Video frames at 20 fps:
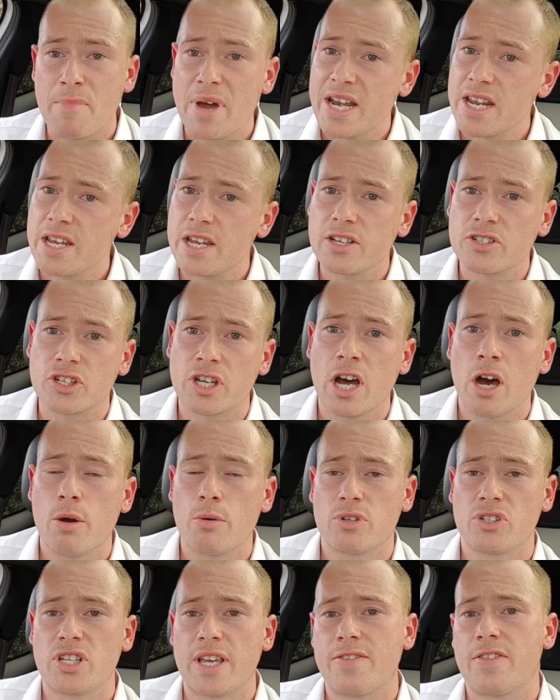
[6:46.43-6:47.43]
Many years ago it
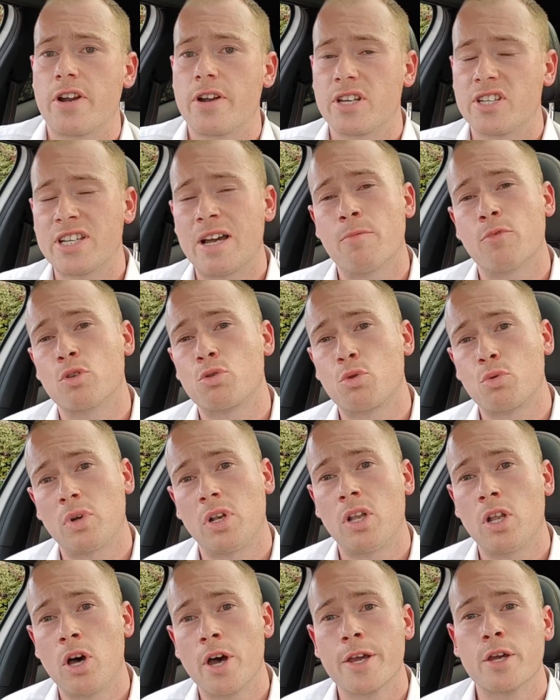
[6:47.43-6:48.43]
was said that examiners were
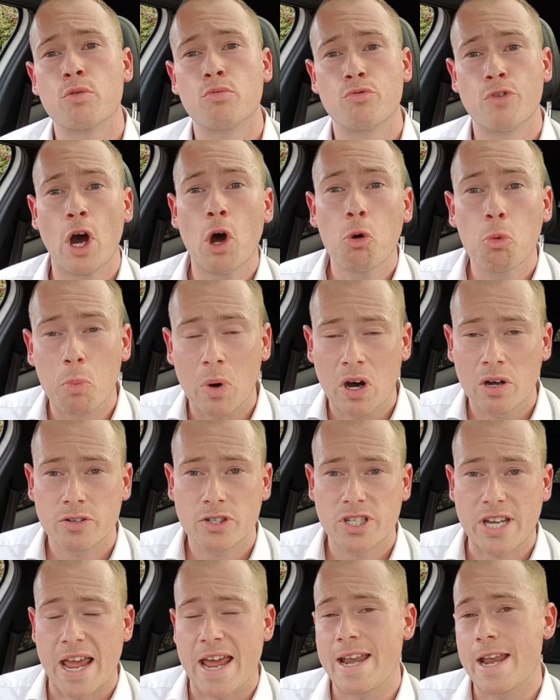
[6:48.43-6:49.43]
like
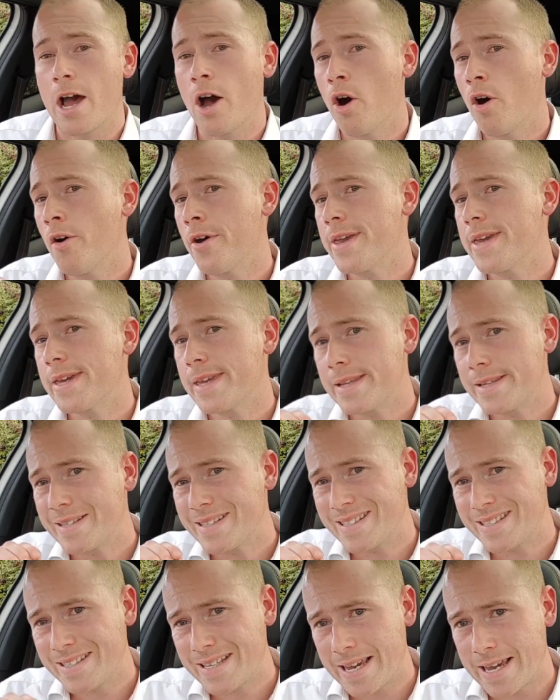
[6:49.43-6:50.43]
robots, and I can
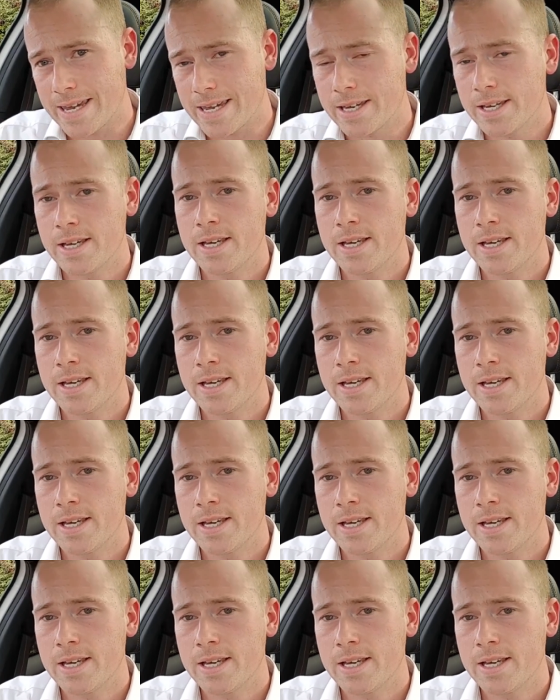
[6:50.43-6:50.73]
see